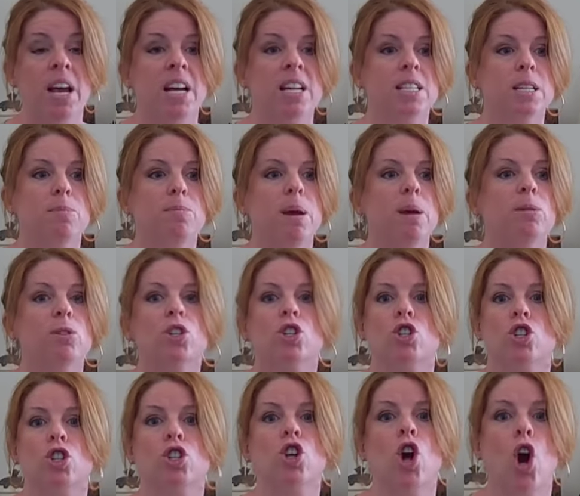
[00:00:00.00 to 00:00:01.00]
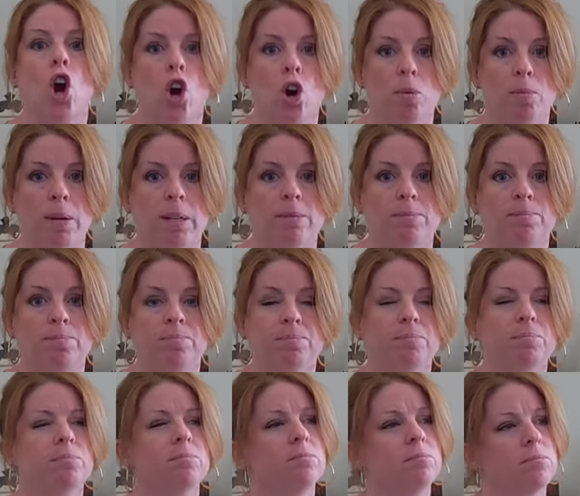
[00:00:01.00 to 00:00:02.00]
to be able to determine,
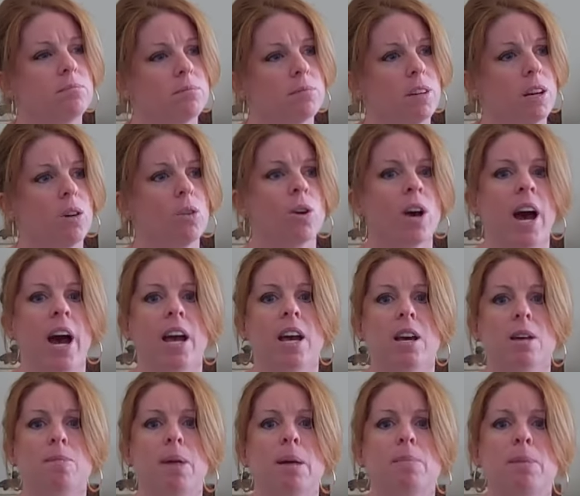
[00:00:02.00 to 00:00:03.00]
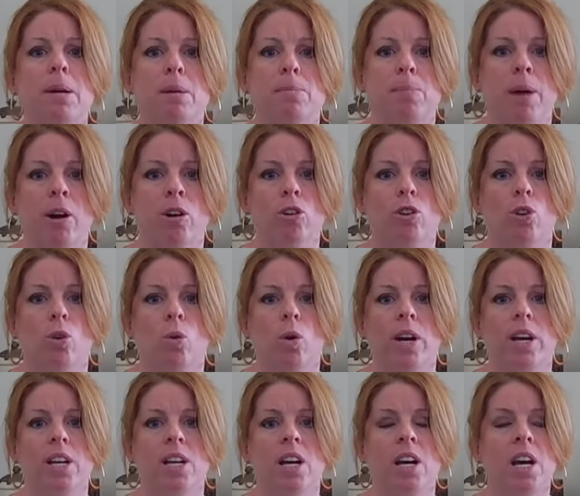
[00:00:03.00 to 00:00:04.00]
okay, am I being
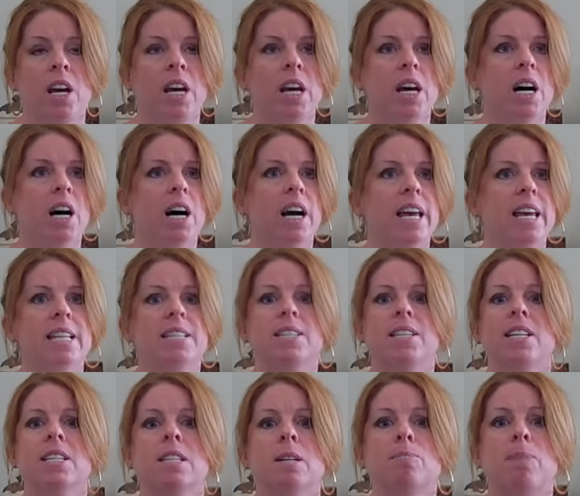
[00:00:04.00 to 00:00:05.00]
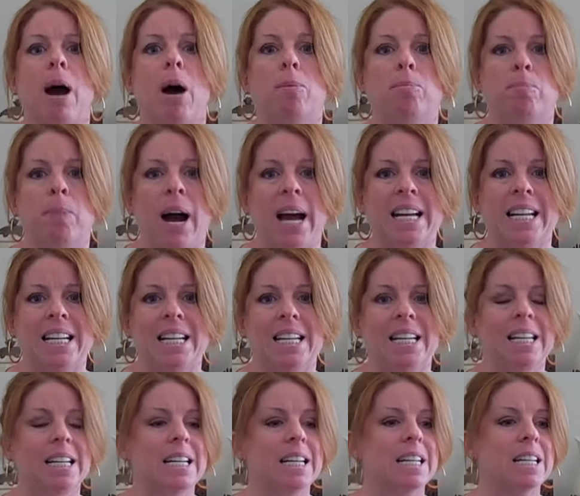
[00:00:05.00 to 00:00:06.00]
paranoid? Is this about my
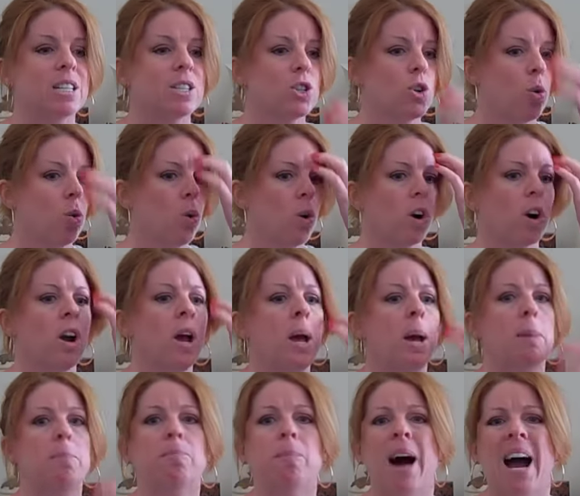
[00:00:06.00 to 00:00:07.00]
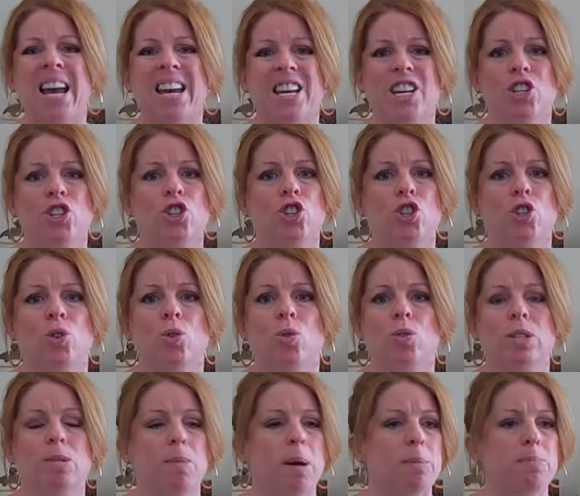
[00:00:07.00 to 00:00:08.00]
neediness or my
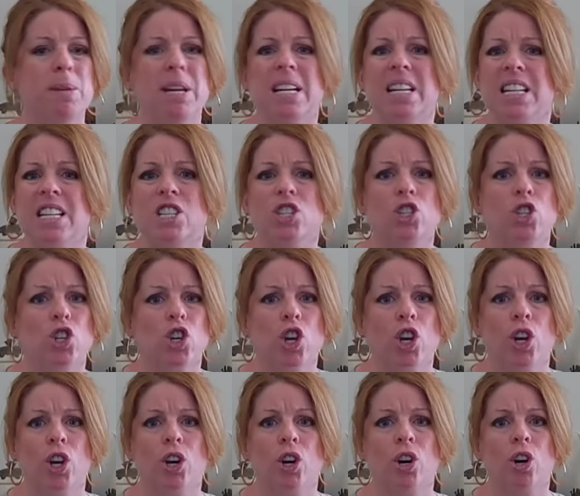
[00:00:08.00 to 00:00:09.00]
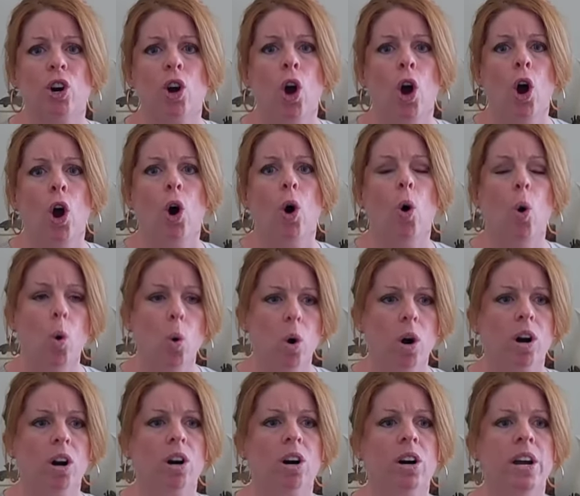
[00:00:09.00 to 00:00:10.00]
issues? Am I being insecure?
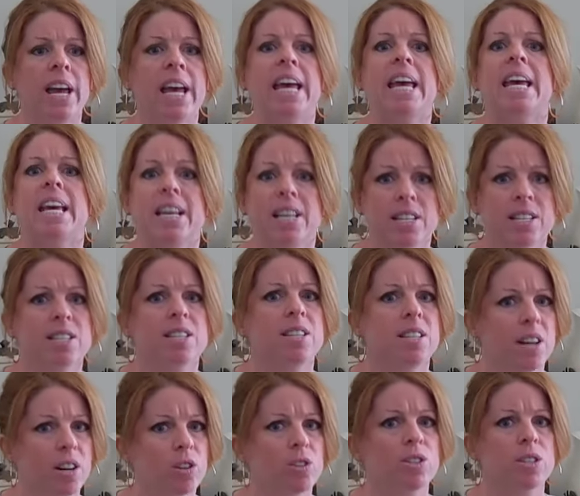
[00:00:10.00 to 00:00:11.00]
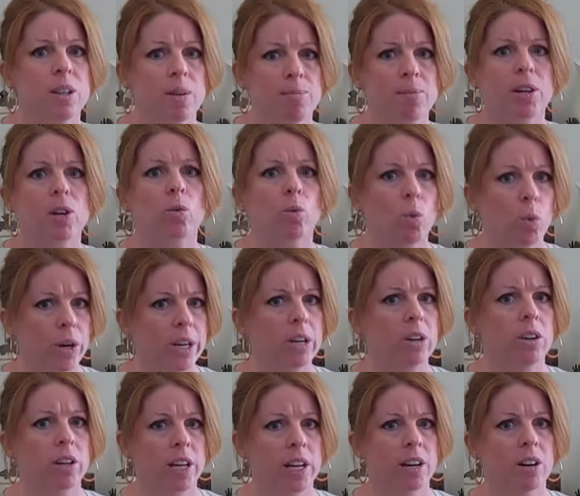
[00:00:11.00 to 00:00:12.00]
Or is there something
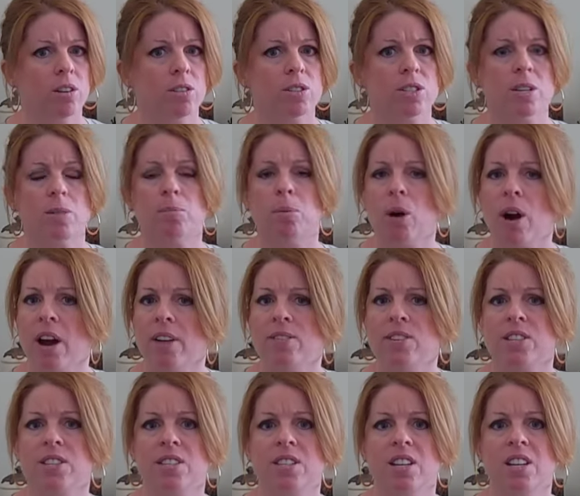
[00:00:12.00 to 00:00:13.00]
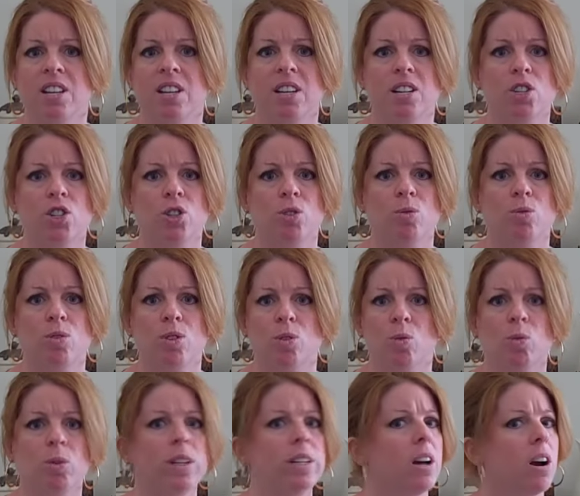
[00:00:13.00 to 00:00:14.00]
real here? Some privacy issues that
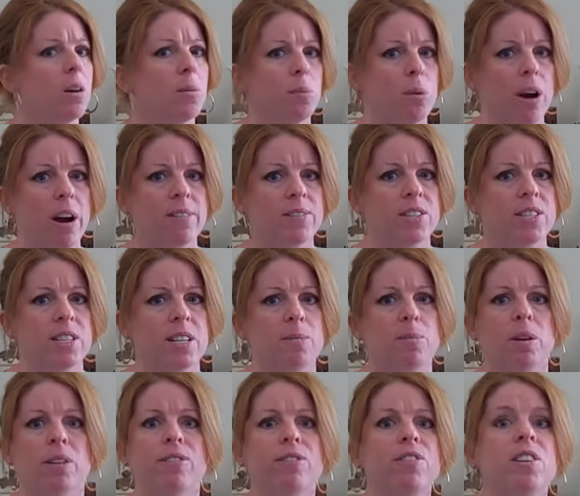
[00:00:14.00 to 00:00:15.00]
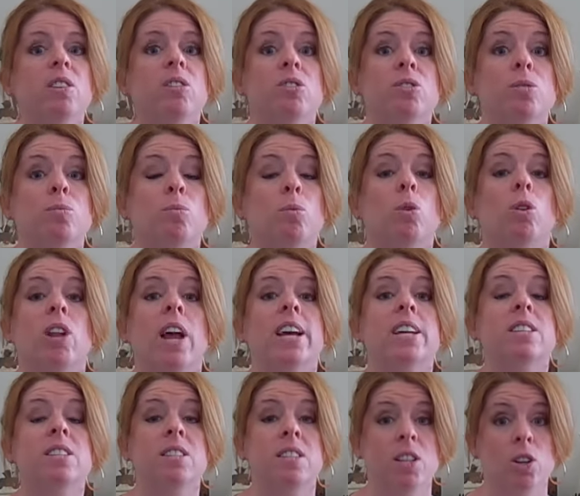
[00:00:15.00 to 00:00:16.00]
really aren't privacy, but it feels more like
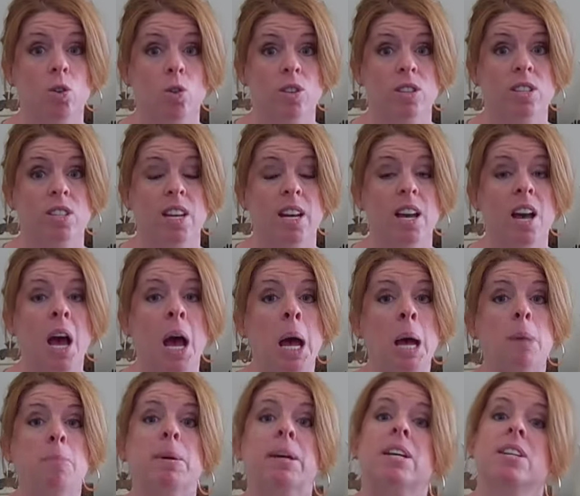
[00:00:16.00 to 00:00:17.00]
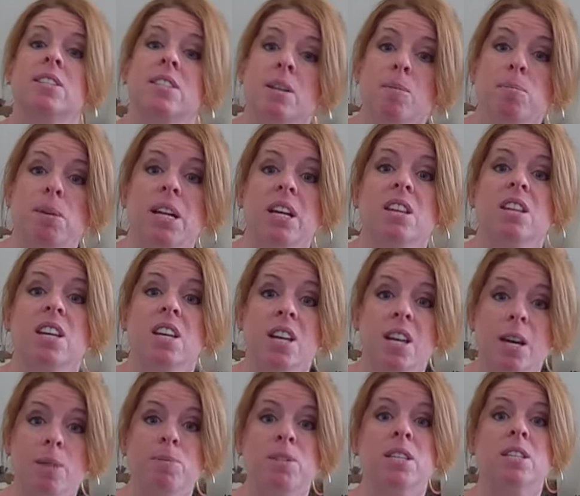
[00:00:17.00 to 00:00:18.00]
secrecy. Because somebody that
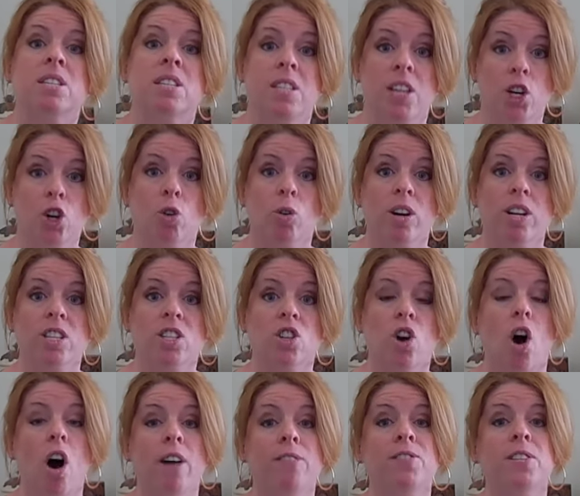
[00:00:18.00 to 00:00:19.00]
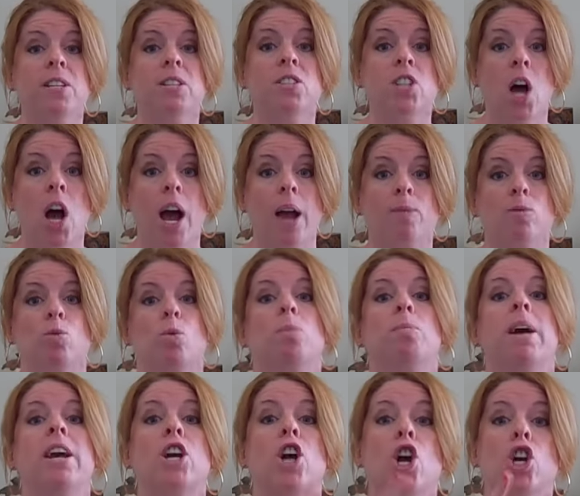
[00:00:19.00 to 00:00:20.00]
keeps secrets oftentimes will
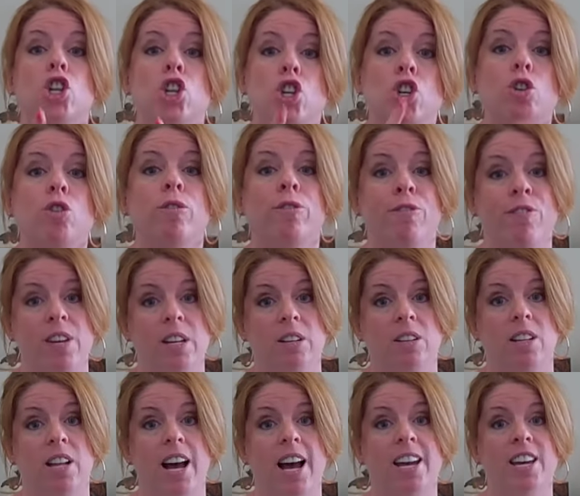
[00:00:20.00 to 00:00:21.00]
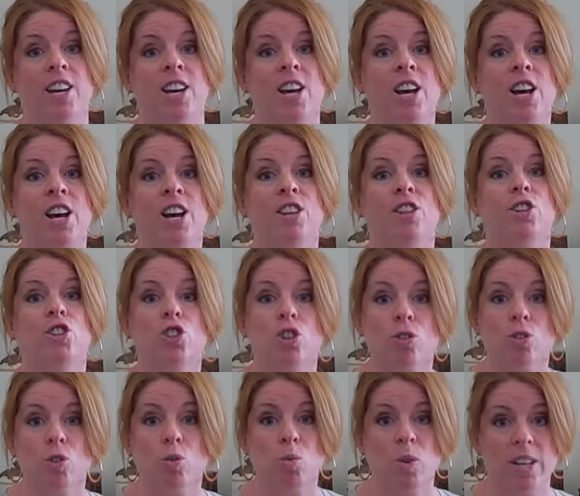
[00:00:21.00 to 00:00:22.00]
make you feel like that you're
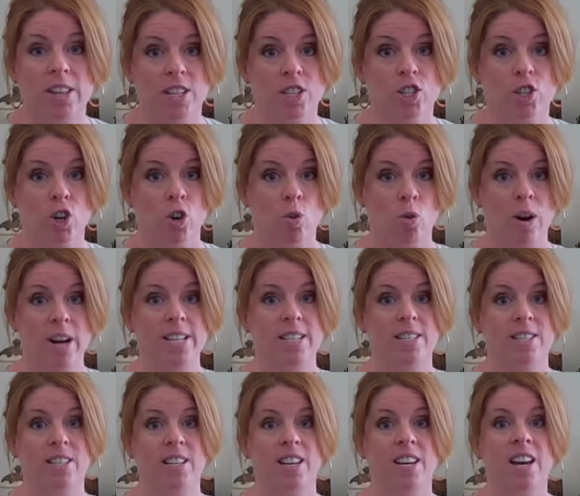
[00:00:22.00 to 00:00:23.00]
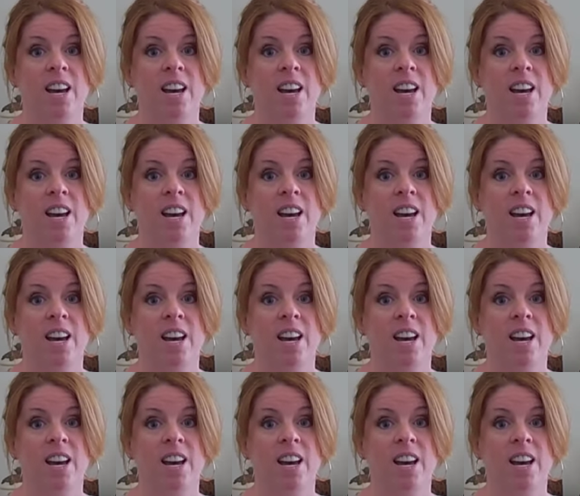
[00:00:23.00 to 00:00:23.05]
the one that's crazy,